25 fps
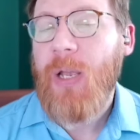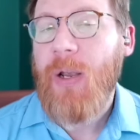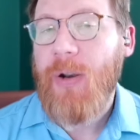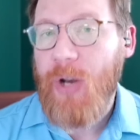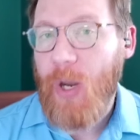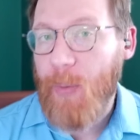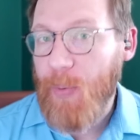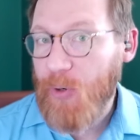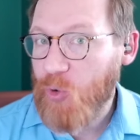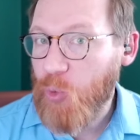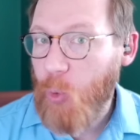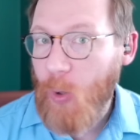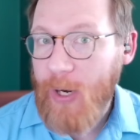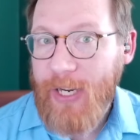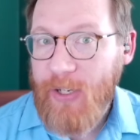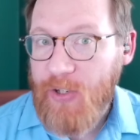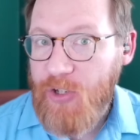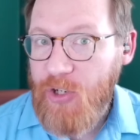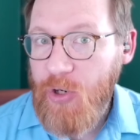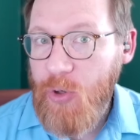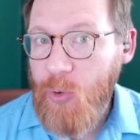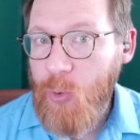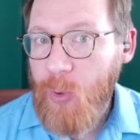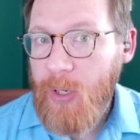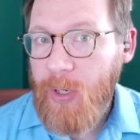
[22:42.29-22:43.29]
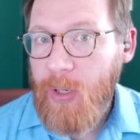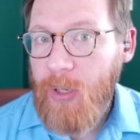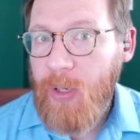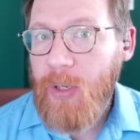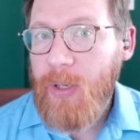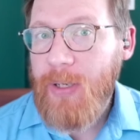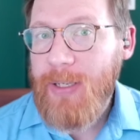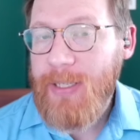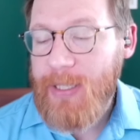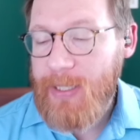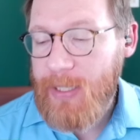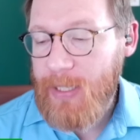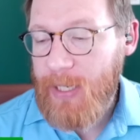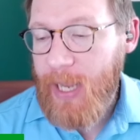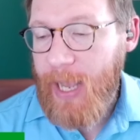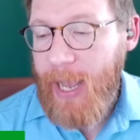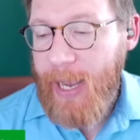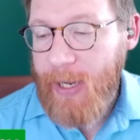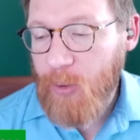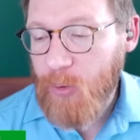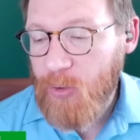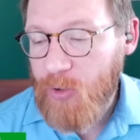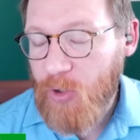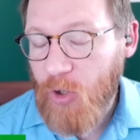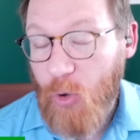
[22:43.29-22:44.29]
Number 22,
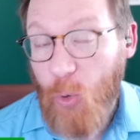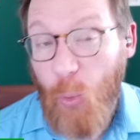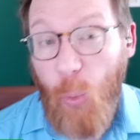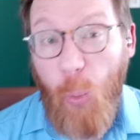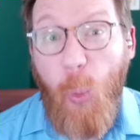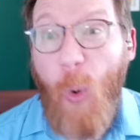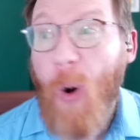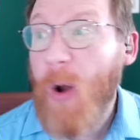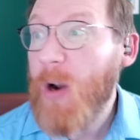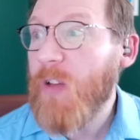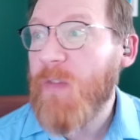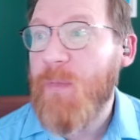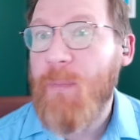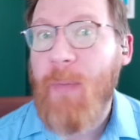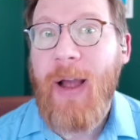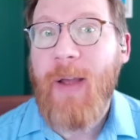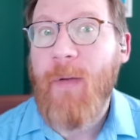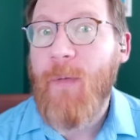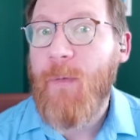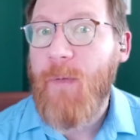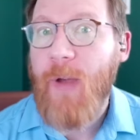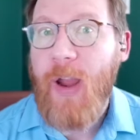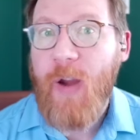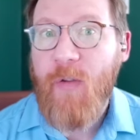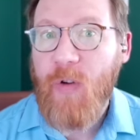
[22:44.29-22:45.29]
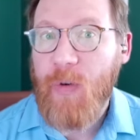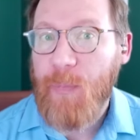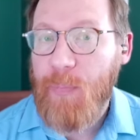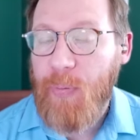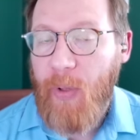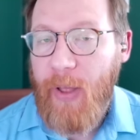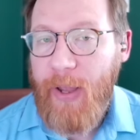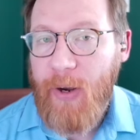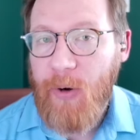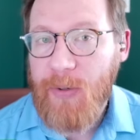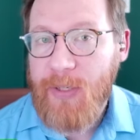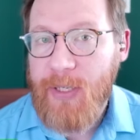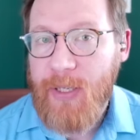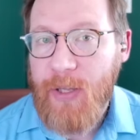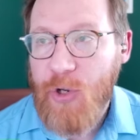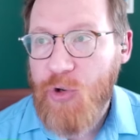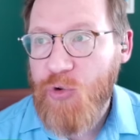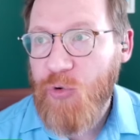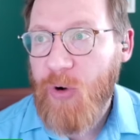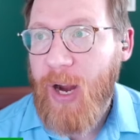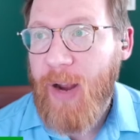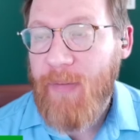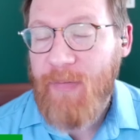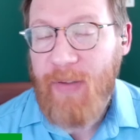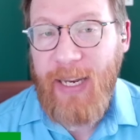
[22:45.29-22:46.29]
Seattle took one of my favorite players in the
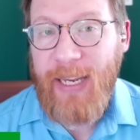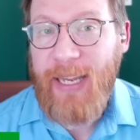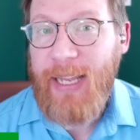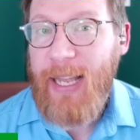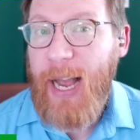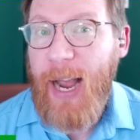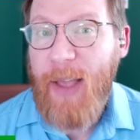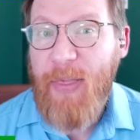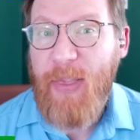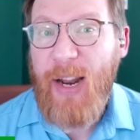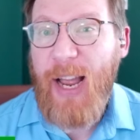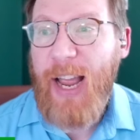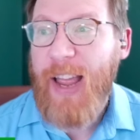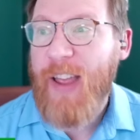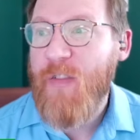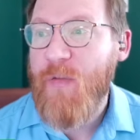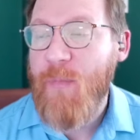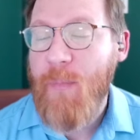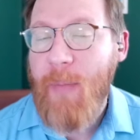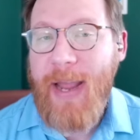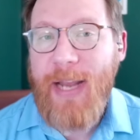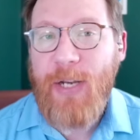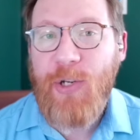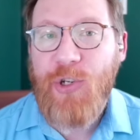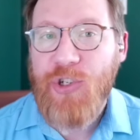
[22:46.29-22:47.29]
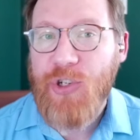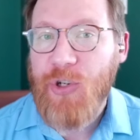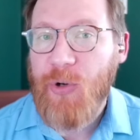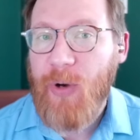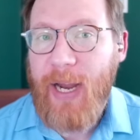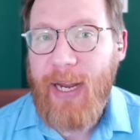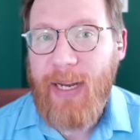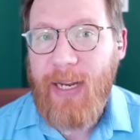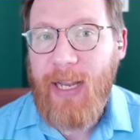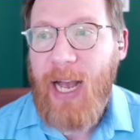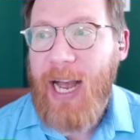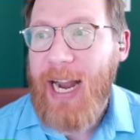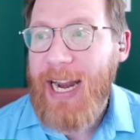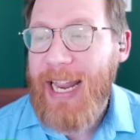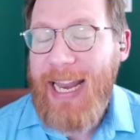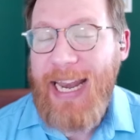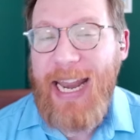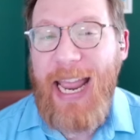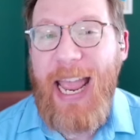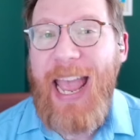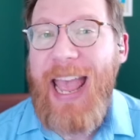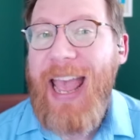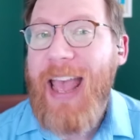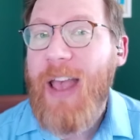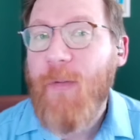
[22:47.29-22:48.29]
draft and a guy that I have made sure I got in
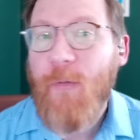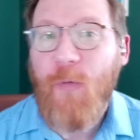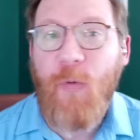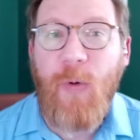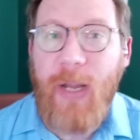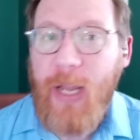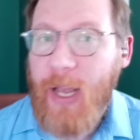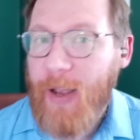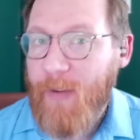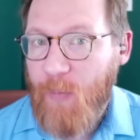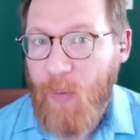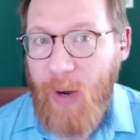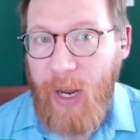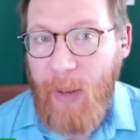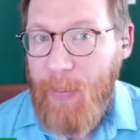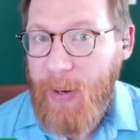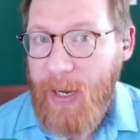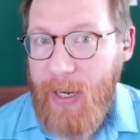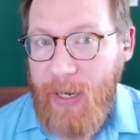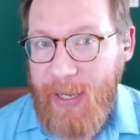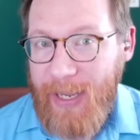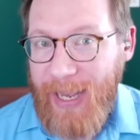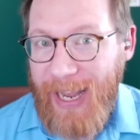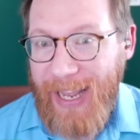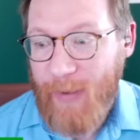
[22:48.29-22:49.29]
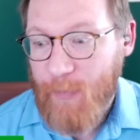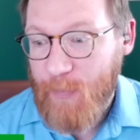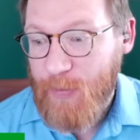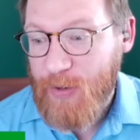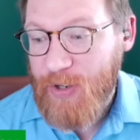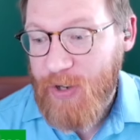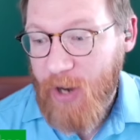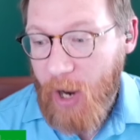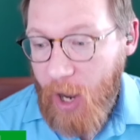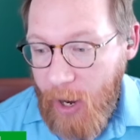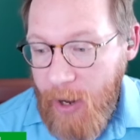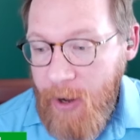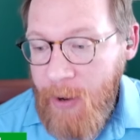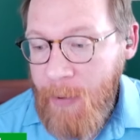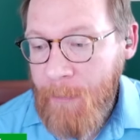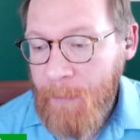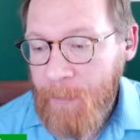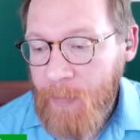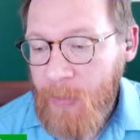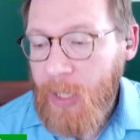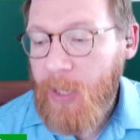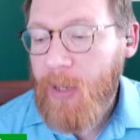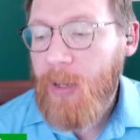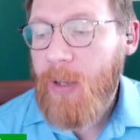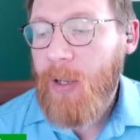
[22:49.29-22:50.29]
every FYPD I have done,
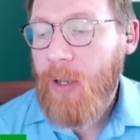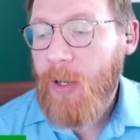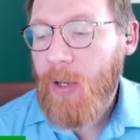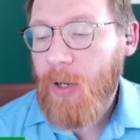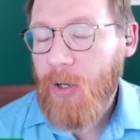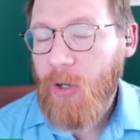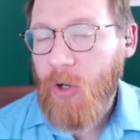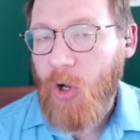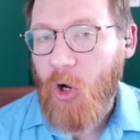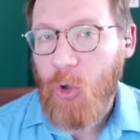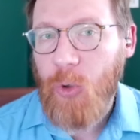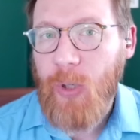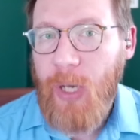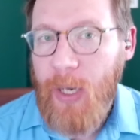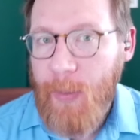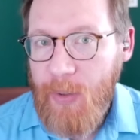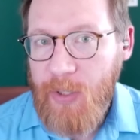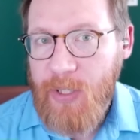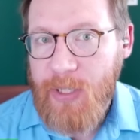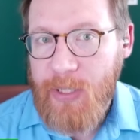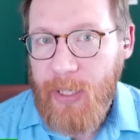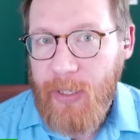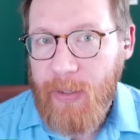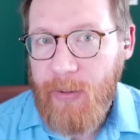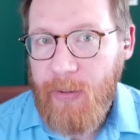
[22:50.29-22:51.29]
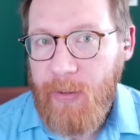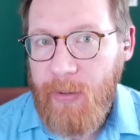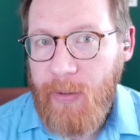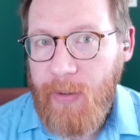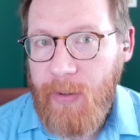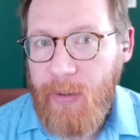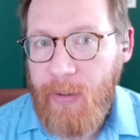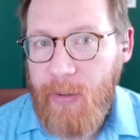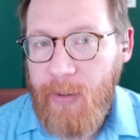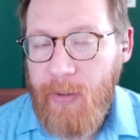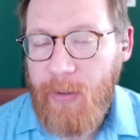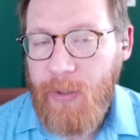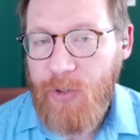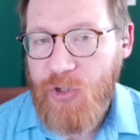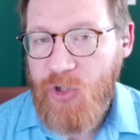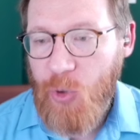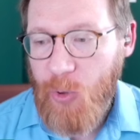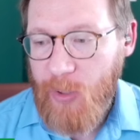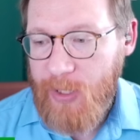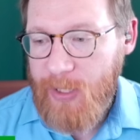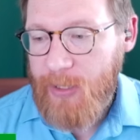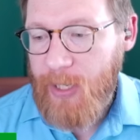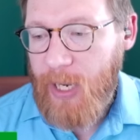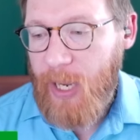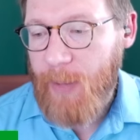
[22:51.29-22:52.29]
Cole Emerson, the
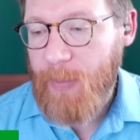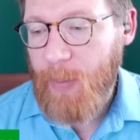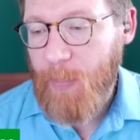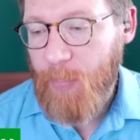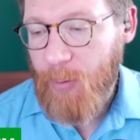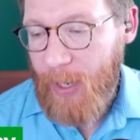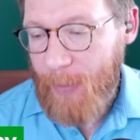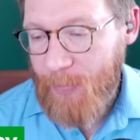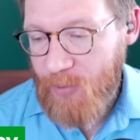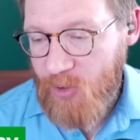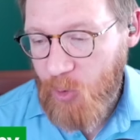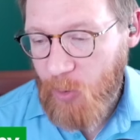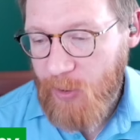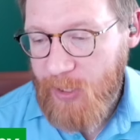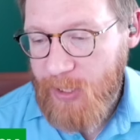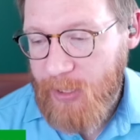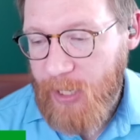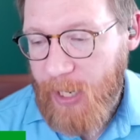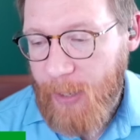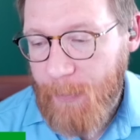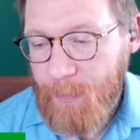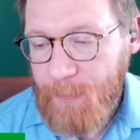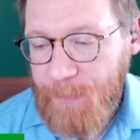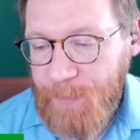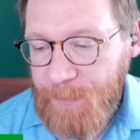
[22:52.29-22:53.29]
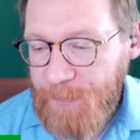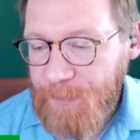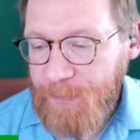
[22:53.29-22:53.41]
shortstop, the prep shortstop.